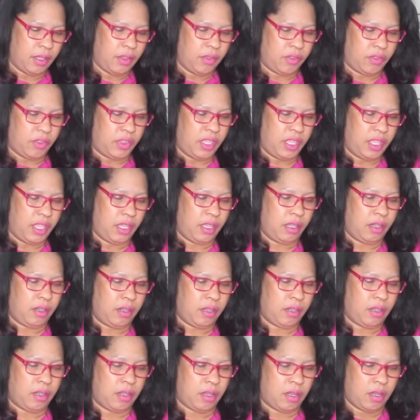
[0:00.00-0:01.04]
then
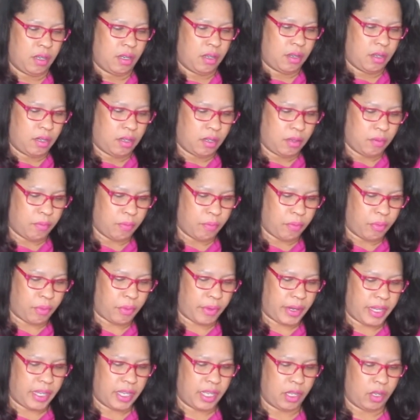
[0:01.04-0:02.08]

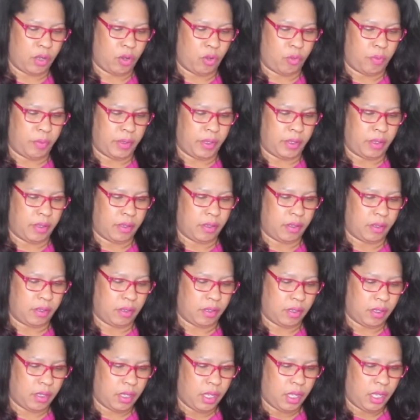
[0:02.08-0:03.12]
break it open.
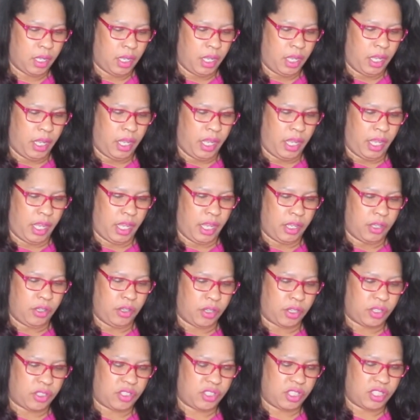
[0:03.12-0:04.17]

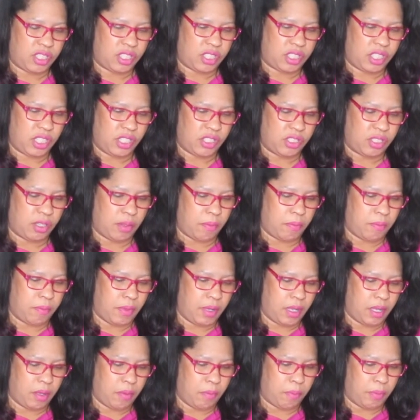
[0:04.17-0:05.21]
And there's a
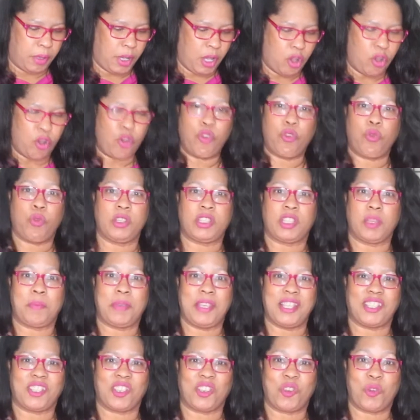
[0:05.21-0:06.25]
bone with a
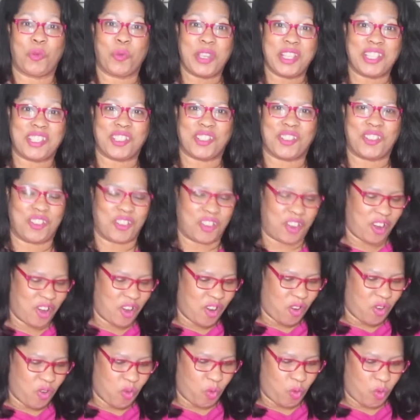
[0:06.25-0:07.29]
piece of gristle
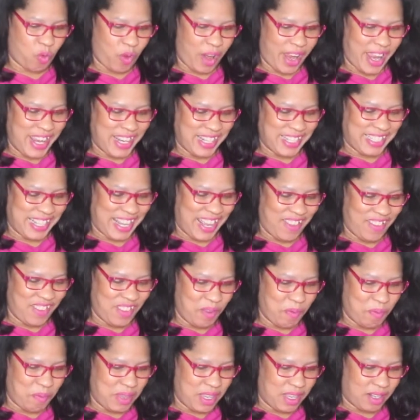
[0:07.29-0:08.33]
right down the
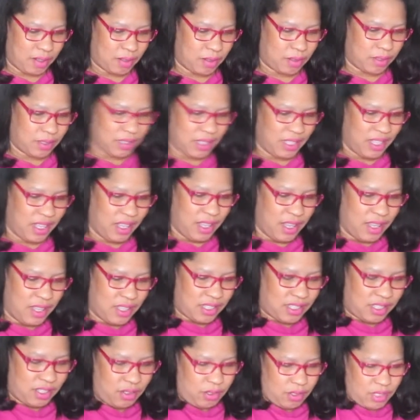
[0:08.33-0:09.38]
middle.
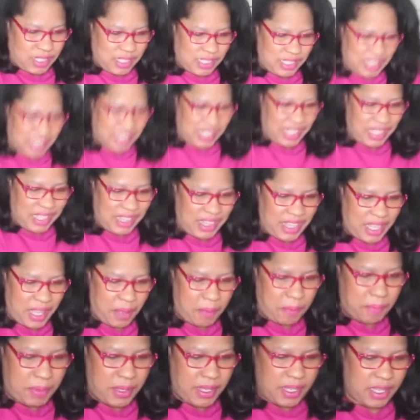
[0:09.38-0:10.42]
So you just get that
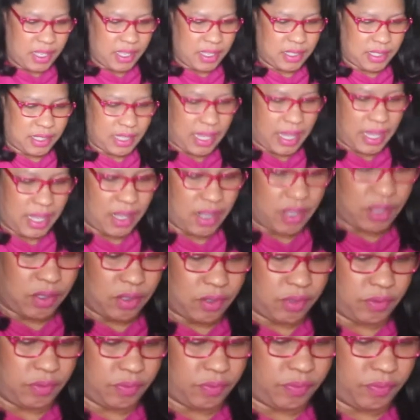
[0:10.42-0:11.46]
piece out.
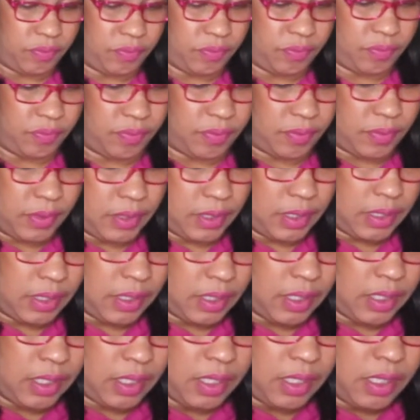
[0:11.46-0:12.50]

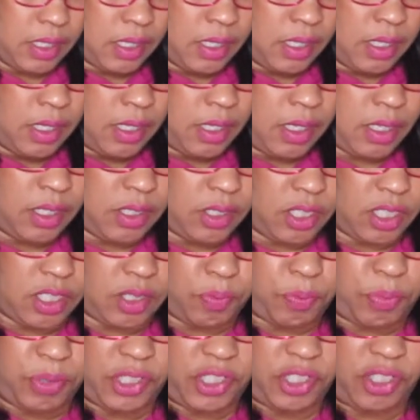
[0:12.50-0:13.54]
You just
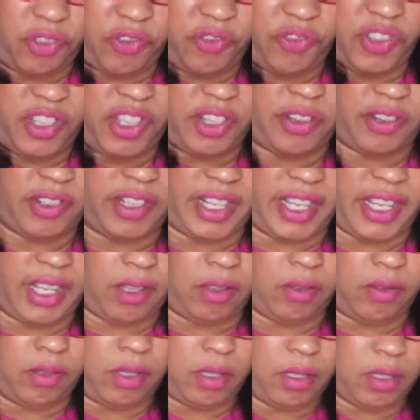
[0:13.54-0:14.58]
put your finger down,